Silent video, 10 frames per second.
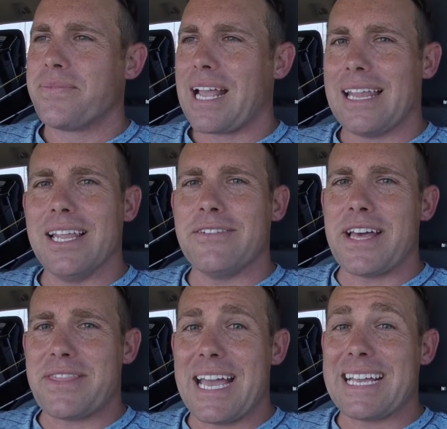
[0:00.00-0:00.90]
I love
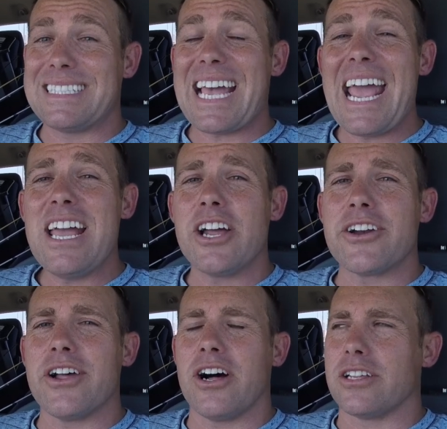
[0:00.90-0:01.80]
that thing. It's
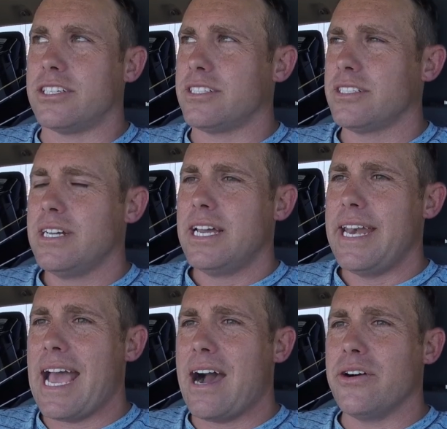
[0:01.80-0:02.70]
$800.
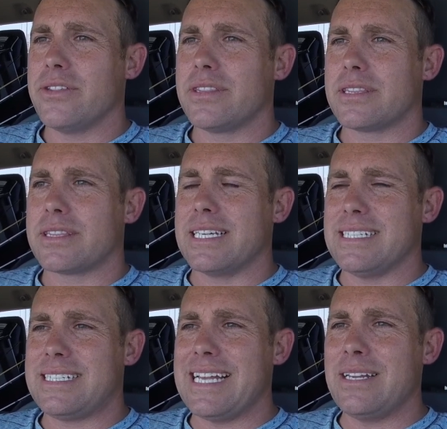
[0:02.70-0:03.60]
Now, the
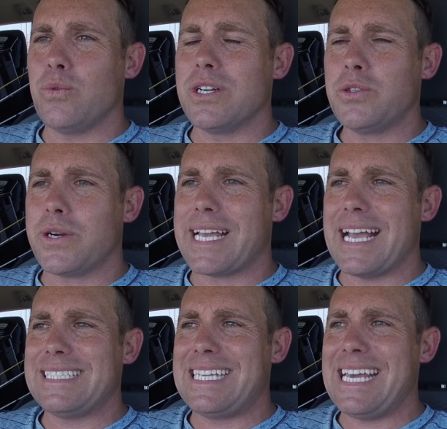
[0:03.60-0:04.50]
Ascend
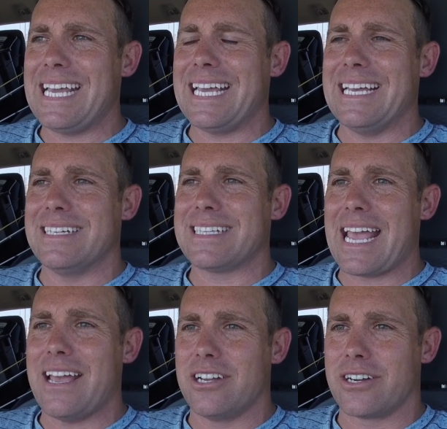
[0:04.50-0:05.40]
128T is
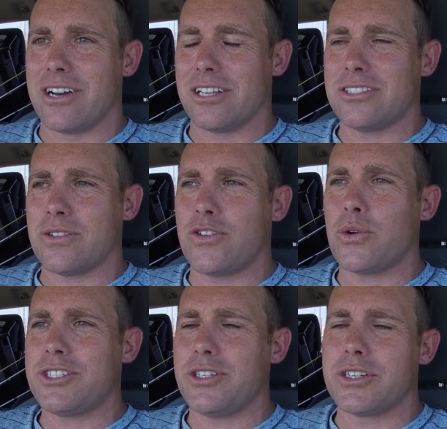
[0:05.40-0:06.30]
$800. Of
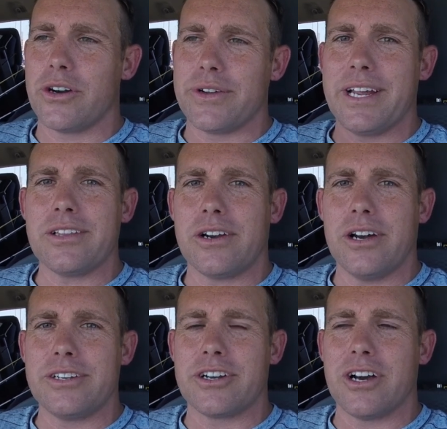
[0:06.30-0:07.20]
course, you could go another
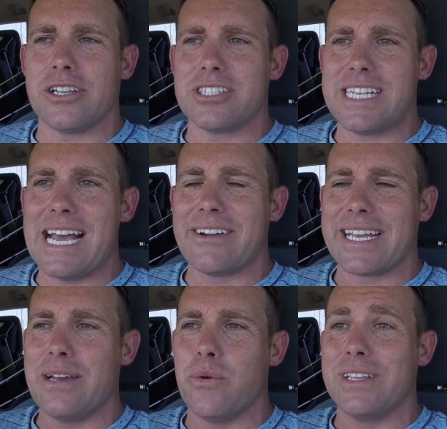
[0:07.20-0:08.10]
$100 down
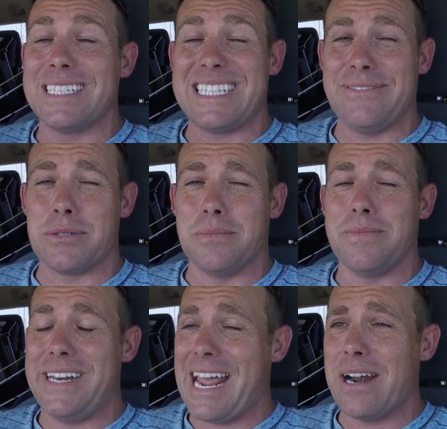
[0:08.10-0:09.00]
and get one that's even
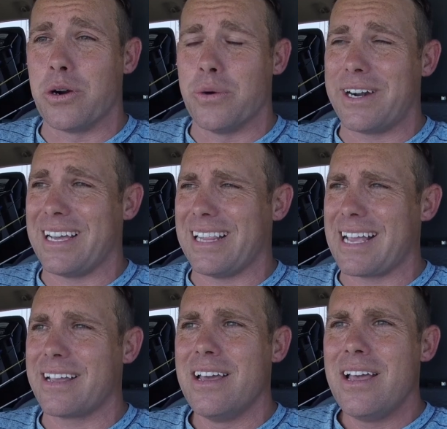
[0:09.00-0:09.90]
narrower.
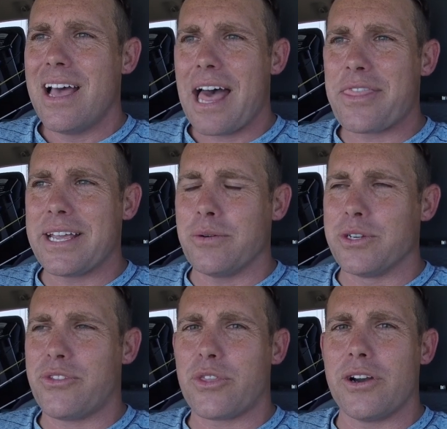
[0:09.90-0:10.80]
Like, I think it
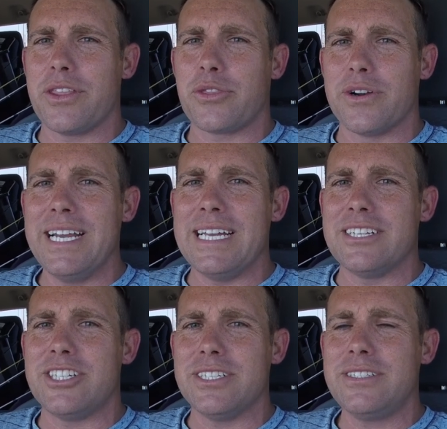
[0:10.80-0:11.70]
was 33
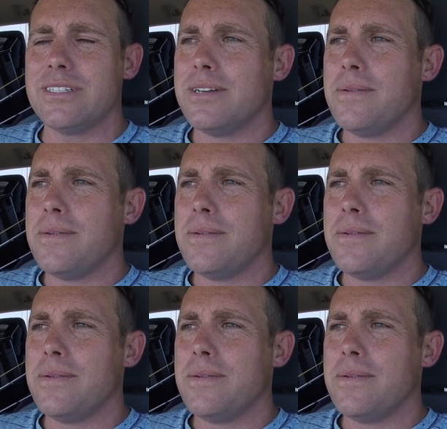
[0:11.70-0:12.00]
inches.